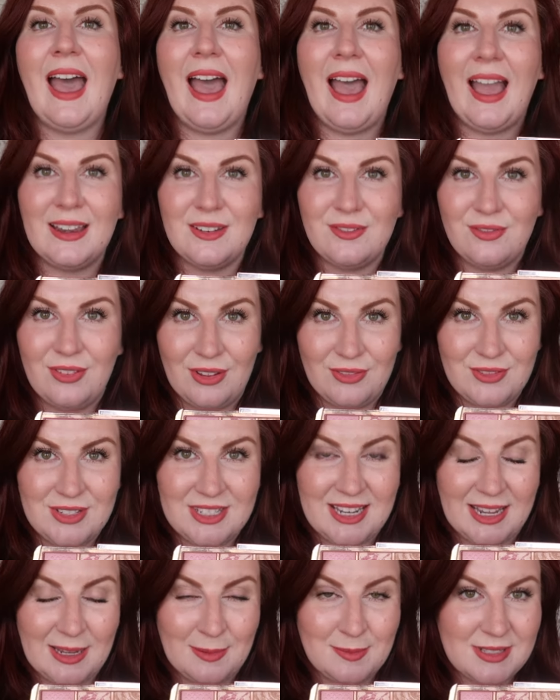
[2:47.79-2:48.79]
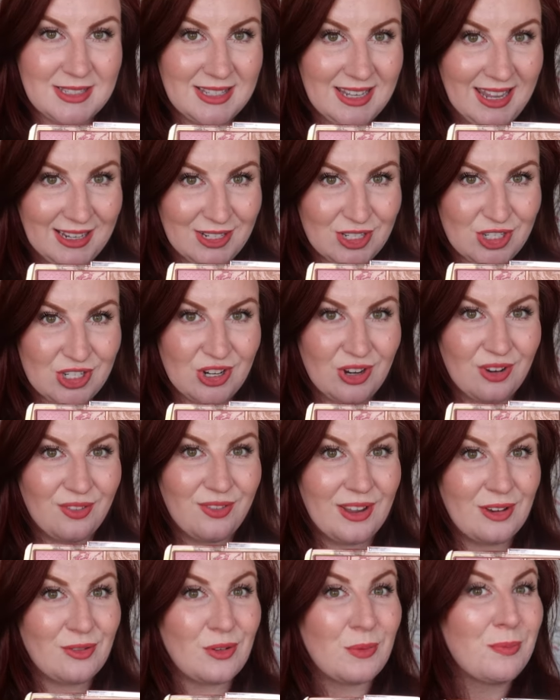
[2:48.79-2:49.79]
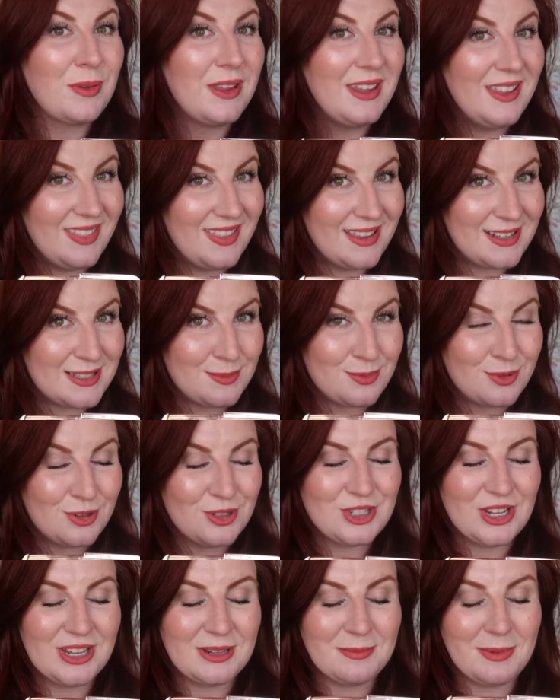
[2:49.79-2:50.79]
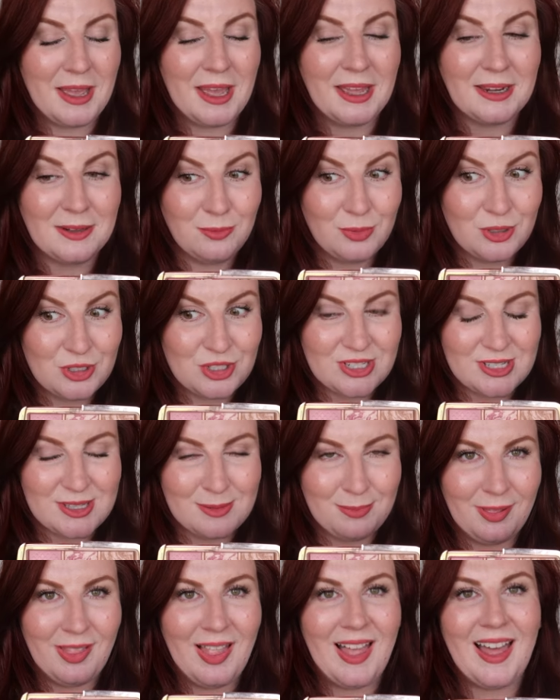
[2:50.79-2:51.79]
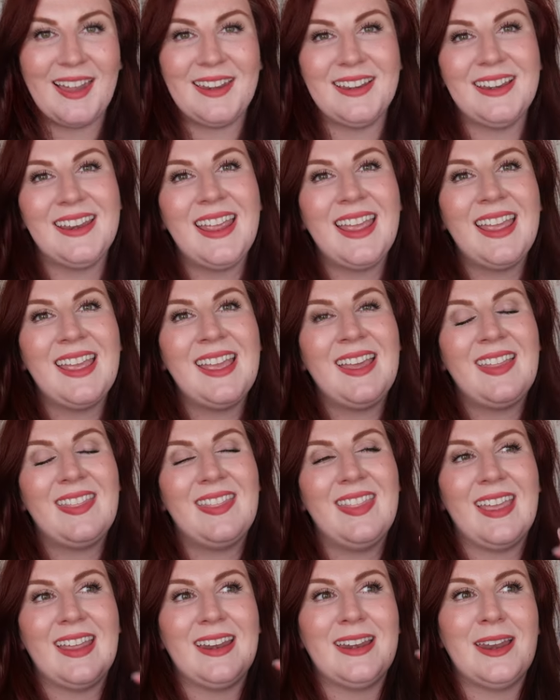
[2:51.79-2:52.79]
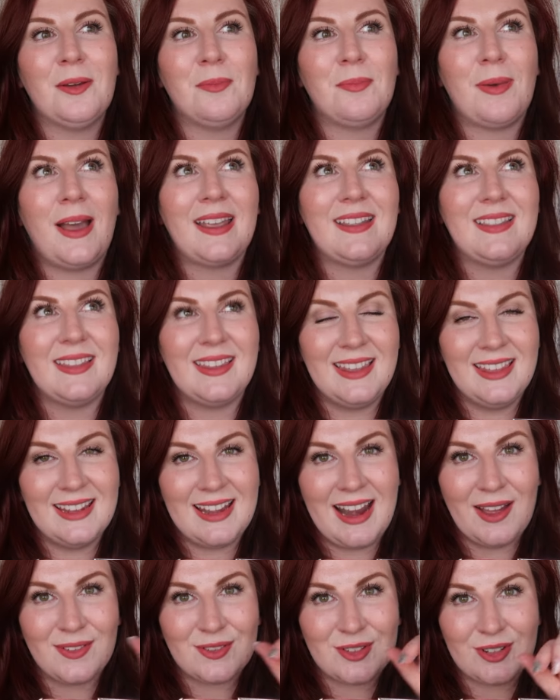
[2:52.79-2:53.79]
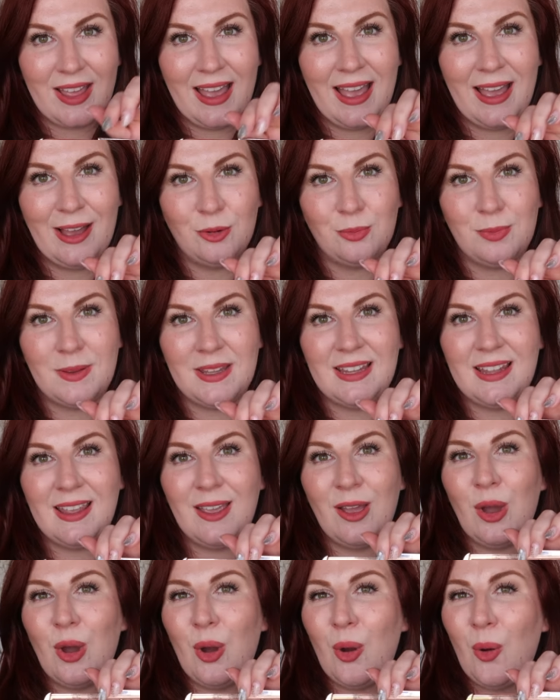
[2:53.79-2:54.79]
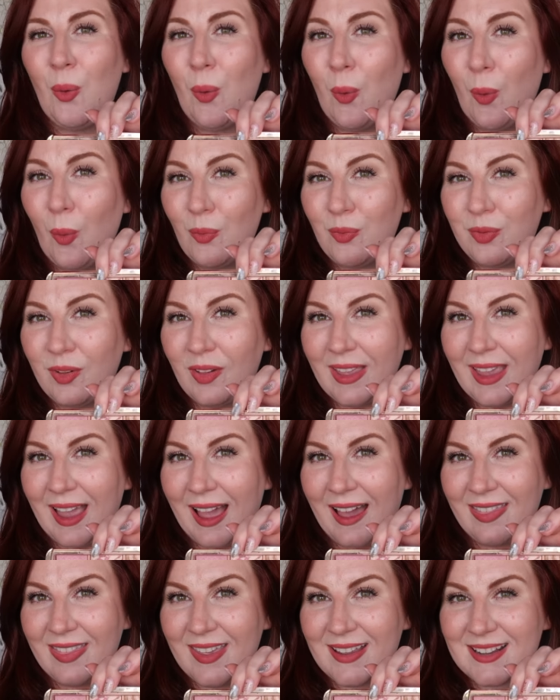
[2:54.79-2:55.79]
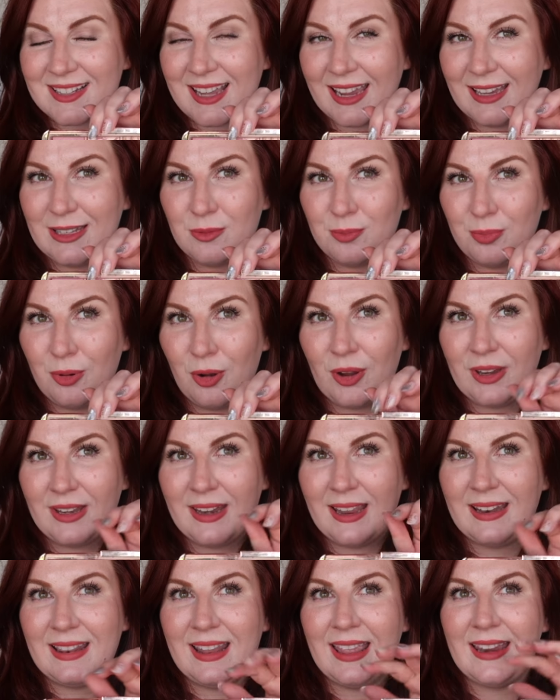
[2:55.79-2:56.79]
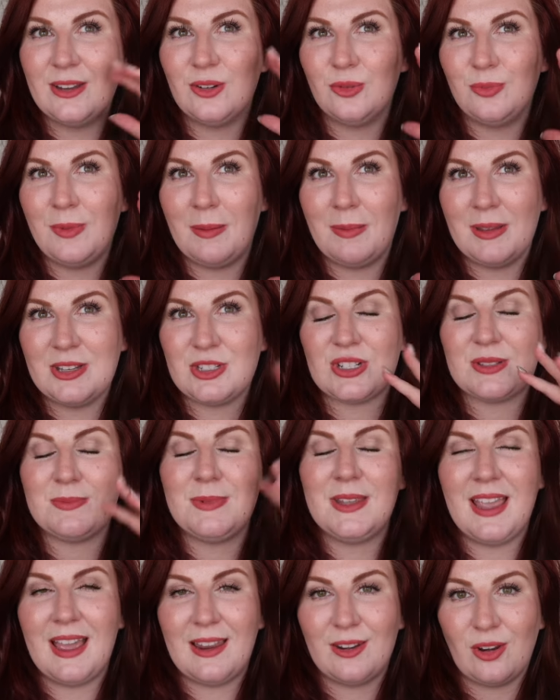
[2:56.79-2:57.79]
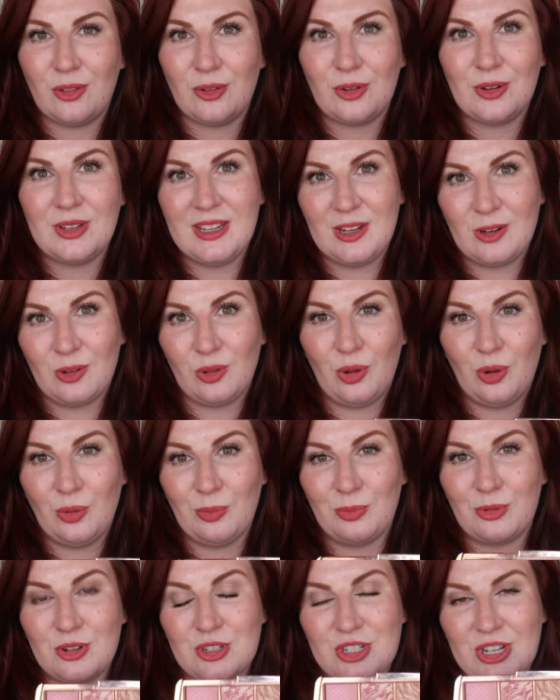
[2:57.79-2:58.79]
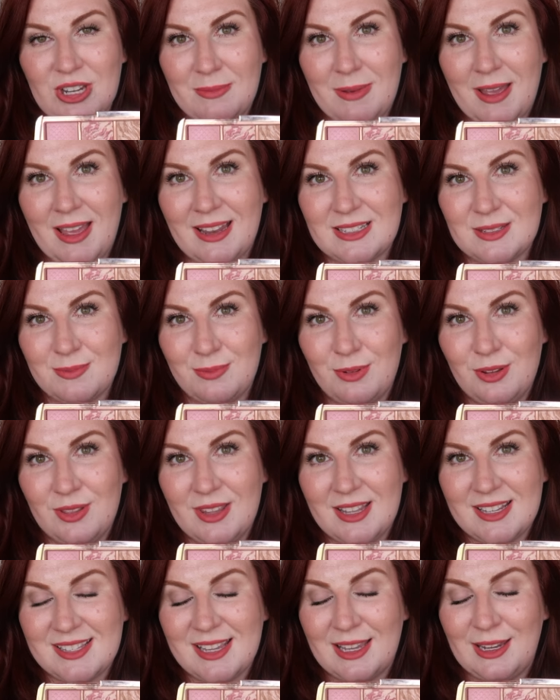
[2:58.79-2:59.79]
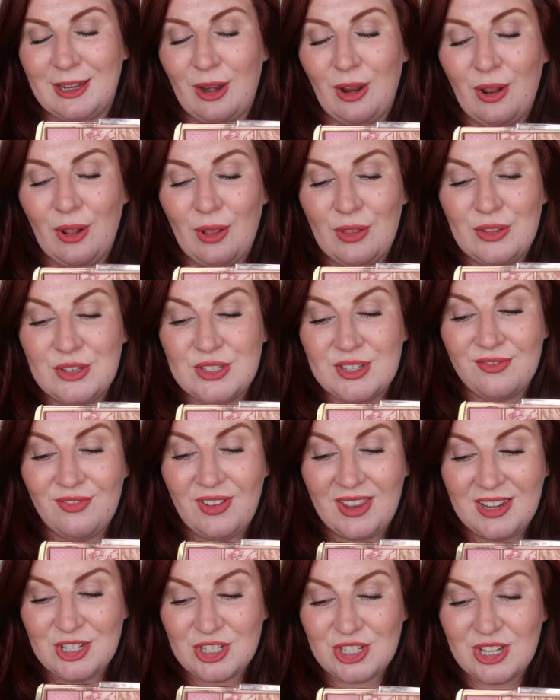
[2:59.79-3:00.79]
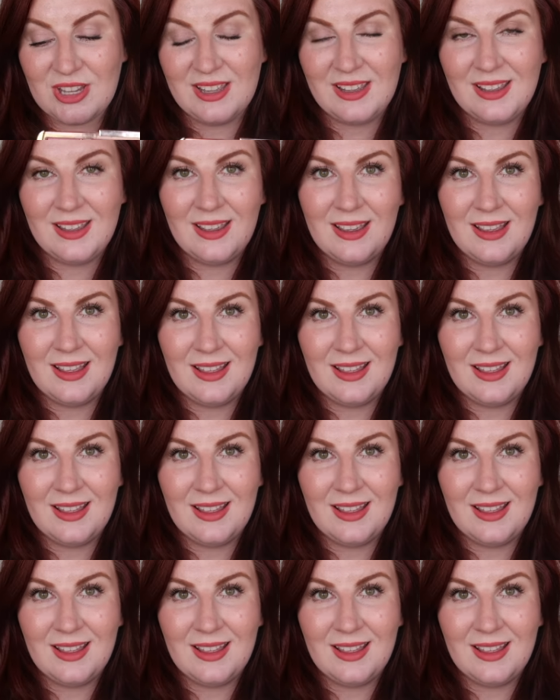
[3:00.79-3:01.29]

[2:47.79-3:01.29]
and 50 times next year, if I repeat this project pan, which is the plan, then by the year after that I'll be hopefully at this kind of point, and then it will maybe just be another year-long project pan to put this in to finish it.